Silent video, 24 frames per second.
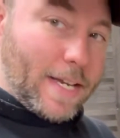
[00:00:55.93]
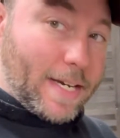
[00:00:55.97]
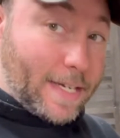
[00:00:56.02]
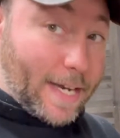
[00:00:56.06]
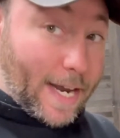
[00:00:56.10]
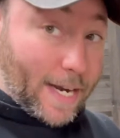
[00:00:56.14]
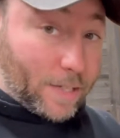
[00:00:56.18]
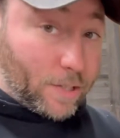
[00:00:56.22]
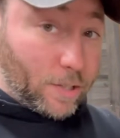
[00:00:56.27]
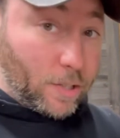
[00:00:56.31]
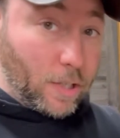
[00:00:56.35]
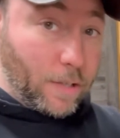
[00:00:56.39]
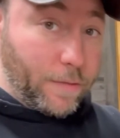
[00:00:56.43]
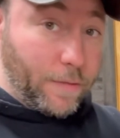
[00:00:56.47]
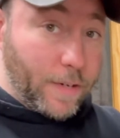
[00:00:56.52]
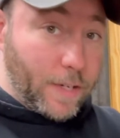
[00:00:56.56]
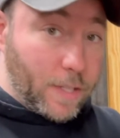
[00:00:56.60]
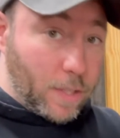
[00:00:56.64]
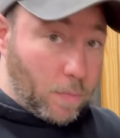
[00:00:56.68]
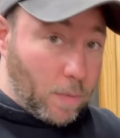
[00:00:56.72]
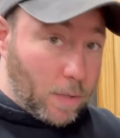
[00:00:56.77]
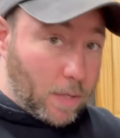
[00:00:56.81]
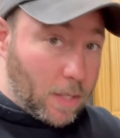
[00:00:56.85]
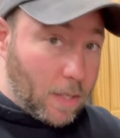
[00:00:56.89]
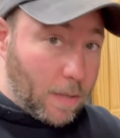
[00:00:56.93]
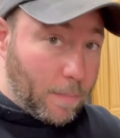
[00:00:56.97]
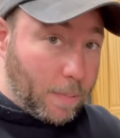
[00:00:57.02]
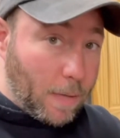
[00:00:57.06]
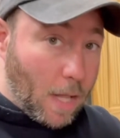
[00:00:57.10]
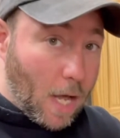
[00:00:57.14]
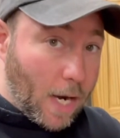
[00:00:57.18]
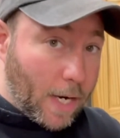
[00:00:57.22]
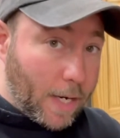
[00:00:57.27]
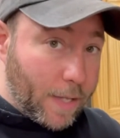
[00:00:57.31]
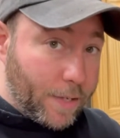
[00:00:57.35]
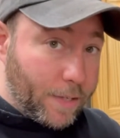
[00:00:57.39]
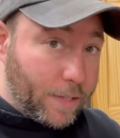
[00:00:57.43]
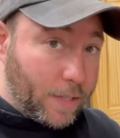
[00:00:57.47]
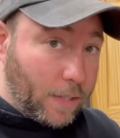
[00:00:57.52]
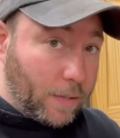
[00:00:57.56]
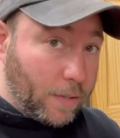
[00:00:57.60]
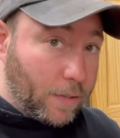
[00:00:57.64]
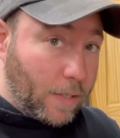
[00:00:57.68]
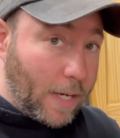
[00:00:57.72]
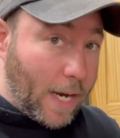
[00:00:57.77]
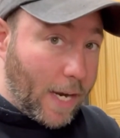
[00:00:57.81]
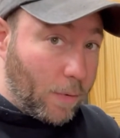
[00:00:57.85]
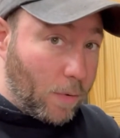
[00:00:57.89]
deck surface with the block and the
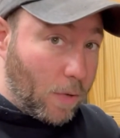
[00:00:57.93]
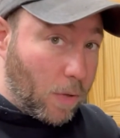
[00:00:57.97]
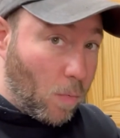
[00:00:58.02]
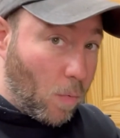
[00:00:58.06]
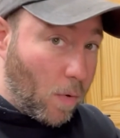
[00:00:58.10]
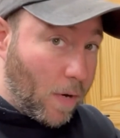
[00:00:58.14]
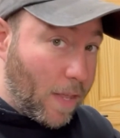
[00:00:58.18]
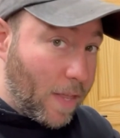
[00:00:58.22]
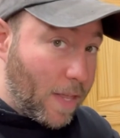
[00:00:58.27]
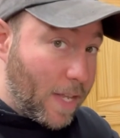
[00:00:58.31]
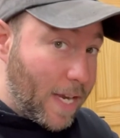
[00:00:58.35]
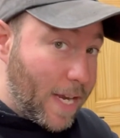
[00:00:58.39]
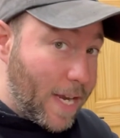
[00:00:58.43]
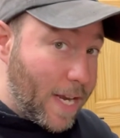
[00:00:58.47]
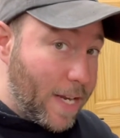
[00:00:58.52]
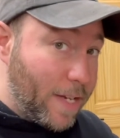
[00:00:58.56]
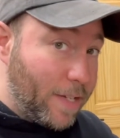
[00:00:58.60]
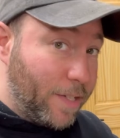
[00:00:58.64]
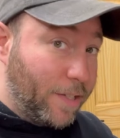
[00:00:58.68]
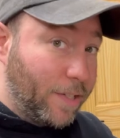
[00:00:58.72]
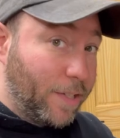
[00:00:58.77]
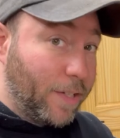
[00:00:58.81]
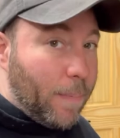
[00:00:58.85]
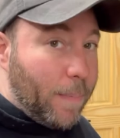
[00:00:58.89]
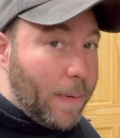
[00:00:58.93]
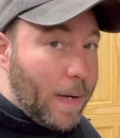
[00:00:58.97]
cylinder head with one of these.